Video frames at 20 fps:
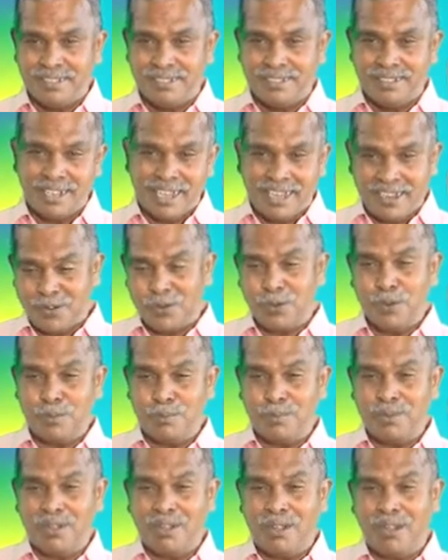I
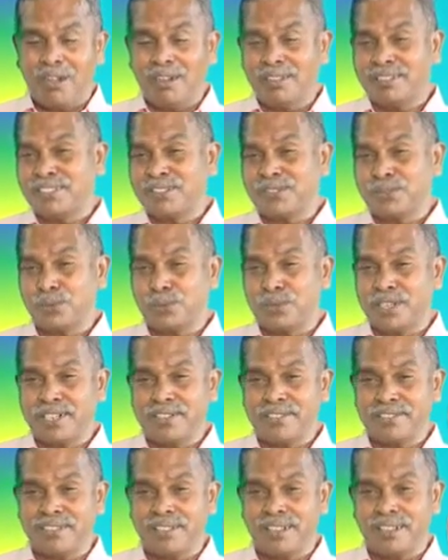hope all the
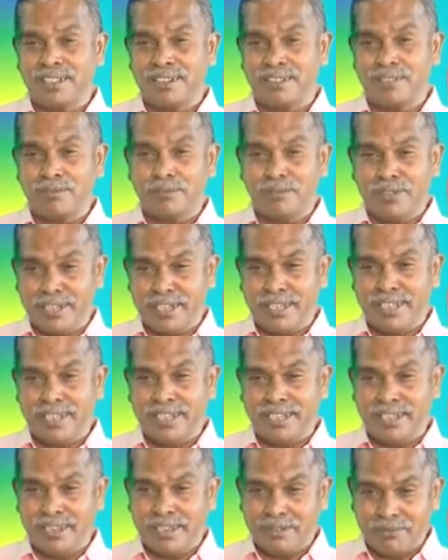students are
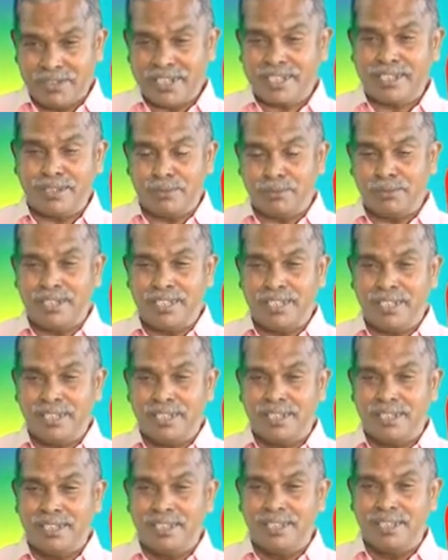very effectively
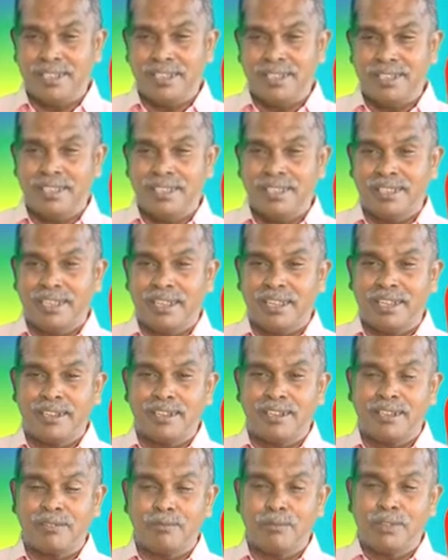
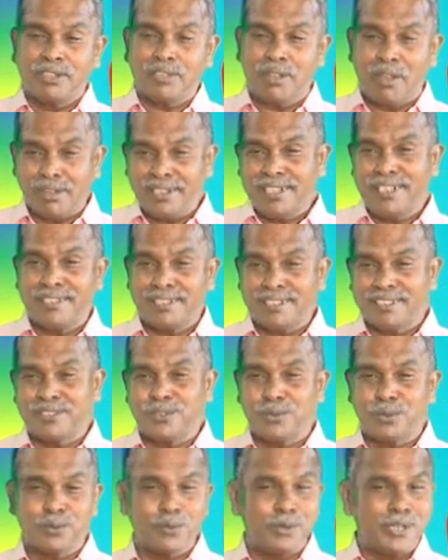and with all interest
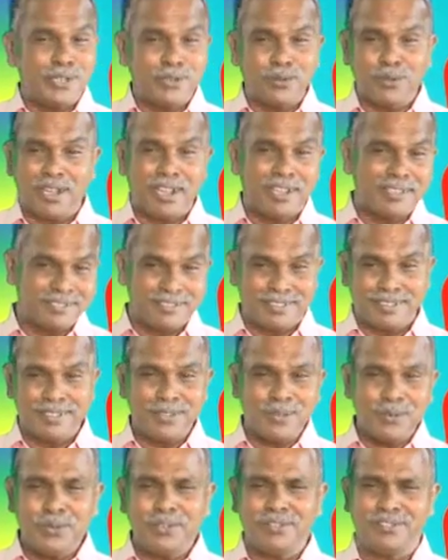you are going to answer
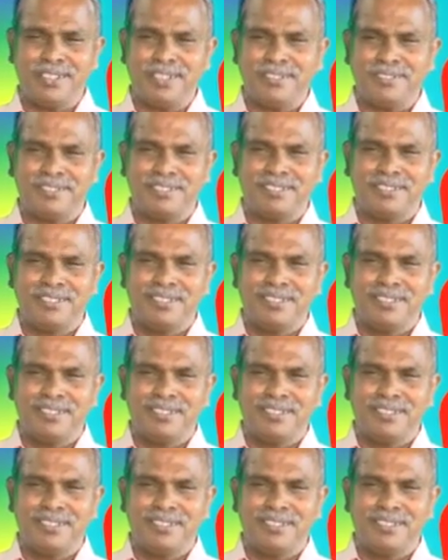the questions.